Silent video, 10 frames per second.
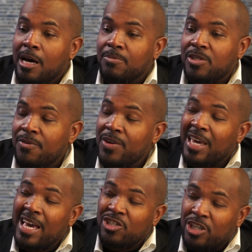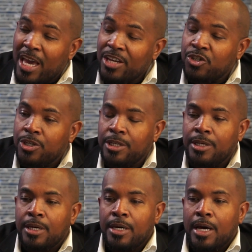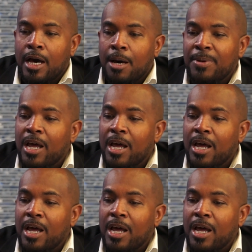civic education, and